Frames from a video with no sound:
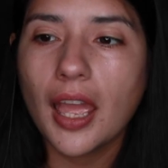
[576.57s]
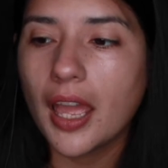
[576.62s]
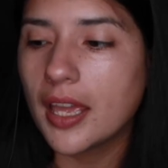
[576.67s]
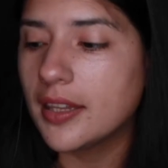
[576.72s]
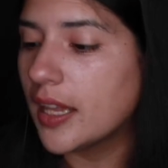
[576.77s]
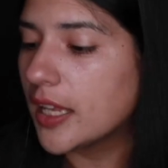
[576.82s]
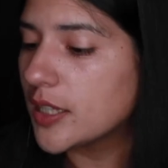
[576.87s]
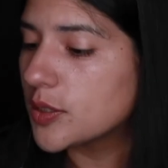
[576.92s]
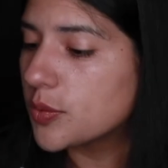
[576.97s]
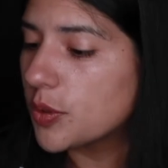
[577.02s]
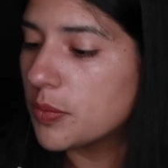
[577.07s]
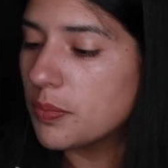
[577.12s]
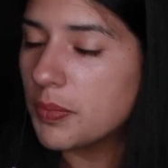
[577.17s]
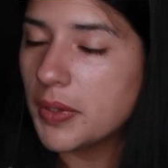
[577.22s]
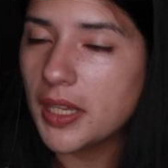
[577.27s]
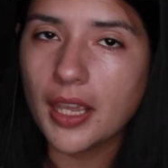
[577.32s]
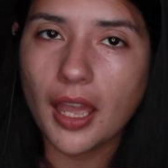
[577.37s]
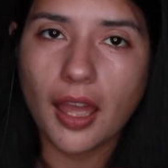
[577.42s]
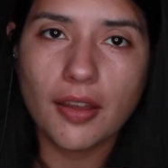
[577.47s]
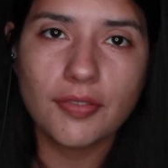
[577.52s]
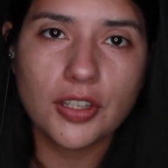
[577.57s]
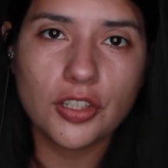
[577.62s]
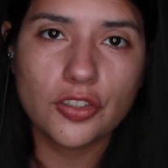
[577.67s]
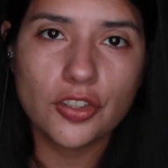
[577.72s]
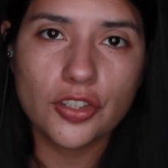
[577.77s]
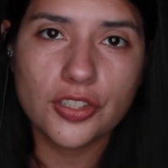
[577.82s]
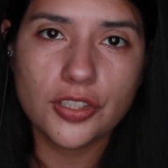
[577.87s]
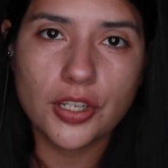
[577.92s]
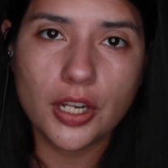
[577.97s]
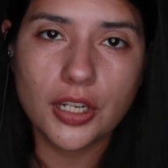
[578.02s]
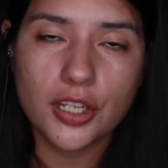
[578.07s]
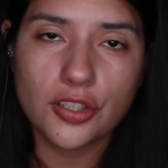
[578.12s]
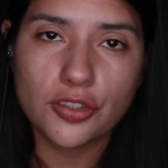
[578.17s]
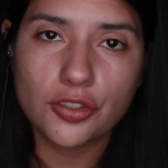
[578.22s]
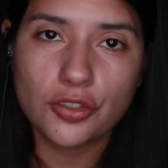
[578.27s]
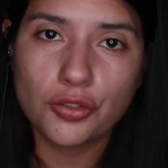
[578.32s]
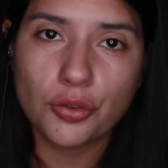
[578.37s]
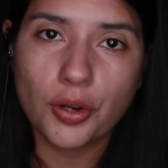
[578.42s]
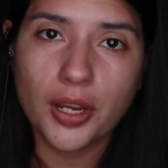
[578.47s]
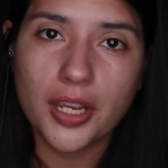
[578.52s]
and that's with me having just done it
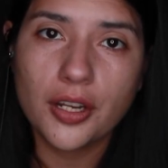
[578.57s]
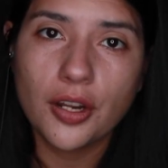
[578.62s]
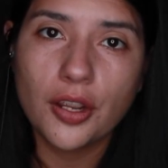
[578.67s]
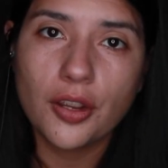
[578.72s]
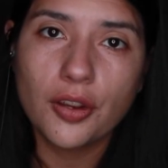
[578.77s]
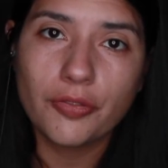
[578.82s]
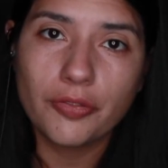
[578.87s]
straight